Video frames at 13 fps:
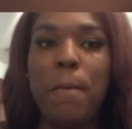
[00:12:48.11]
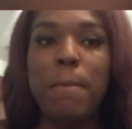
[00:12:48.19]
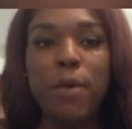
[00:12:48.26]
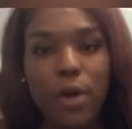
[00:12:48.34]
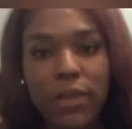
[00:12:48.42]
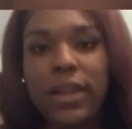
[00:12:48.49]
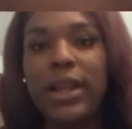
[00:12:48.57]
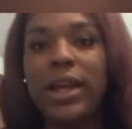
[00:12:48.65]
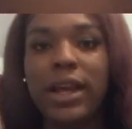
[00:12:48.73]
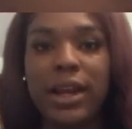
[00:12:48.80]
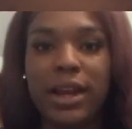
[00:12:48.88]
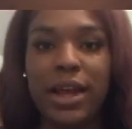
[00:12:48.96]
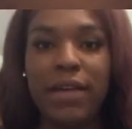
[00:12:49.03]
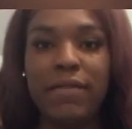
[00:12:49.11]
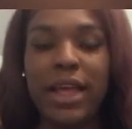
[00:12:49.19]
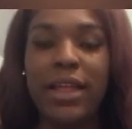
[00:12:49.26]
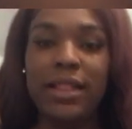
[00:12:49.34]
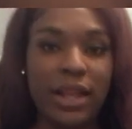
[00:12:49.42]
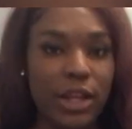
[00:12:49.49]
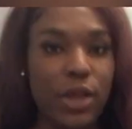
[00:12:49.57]
more than good enough.
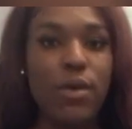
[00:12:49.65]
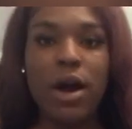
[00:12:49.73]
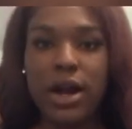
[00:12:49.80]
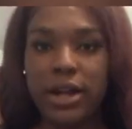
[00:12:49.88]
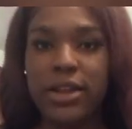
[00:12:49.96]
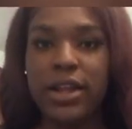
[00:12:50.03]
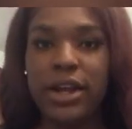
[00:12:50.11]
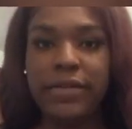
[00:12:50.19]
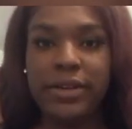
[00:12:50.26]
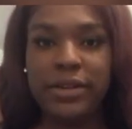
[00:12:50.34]
Man, you are deserving.